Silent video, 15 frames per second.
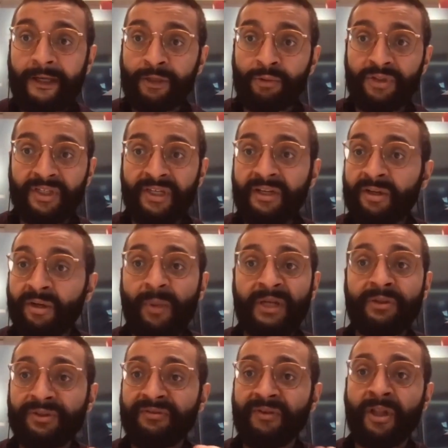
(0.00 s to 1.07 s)
using
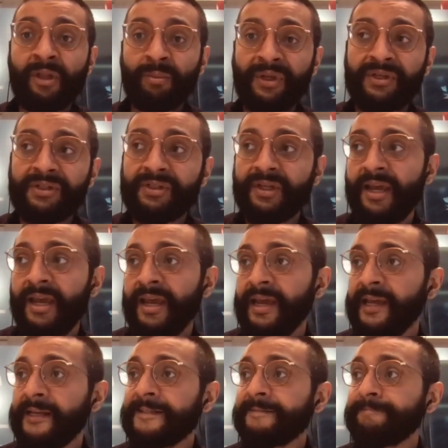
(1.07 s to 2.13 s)
incremental development
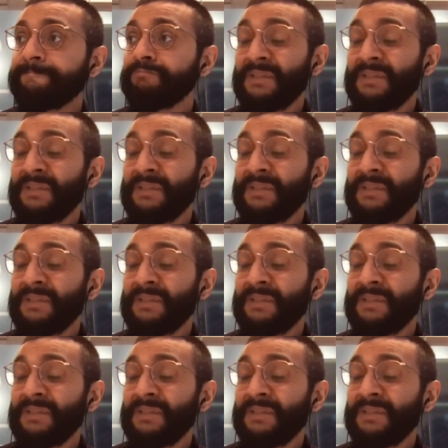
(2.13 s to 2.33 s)
and